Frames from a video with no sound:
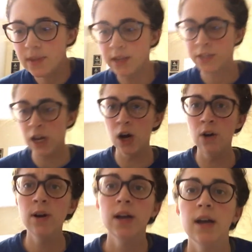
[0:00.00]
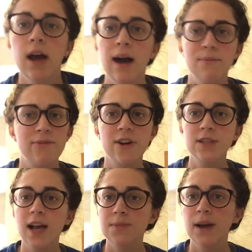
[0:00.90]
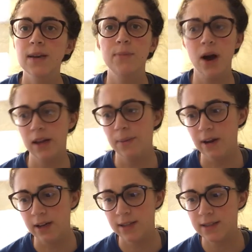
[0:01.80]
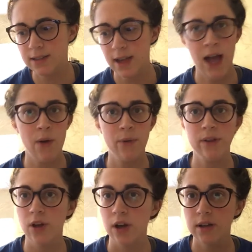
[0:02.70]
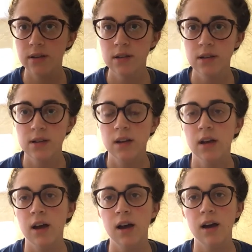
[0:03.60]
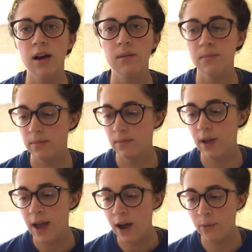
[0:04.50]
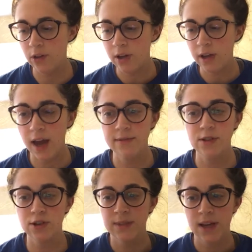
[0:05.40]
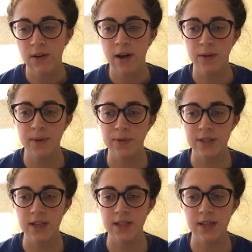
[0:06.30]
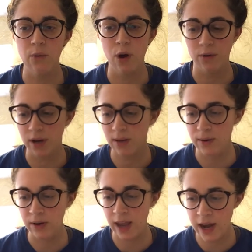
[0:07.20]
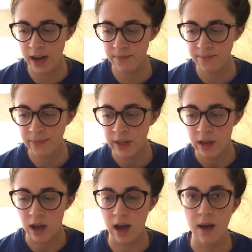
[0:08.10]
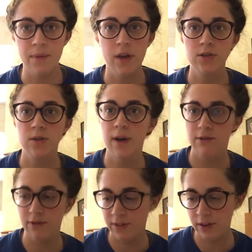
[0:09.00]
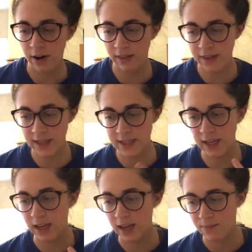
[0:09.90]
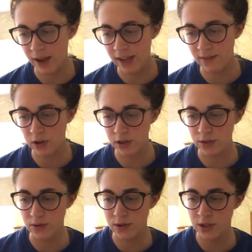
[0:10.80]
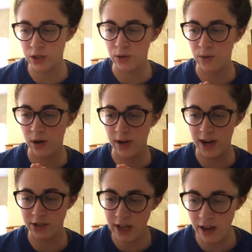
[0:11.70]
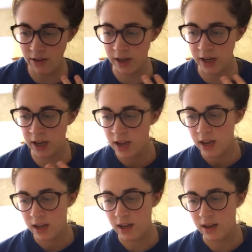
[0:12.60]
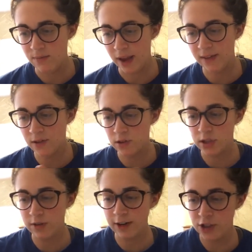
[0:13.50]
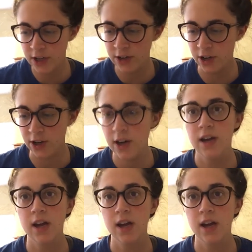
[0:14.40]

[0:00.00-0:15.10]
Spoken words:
So first aspect, body appearance, how we look. How we look of determines how other people see us and what we're communicating. It also might reveal our ethnicity. It might give clues to our nationality. It might give clues to our gender.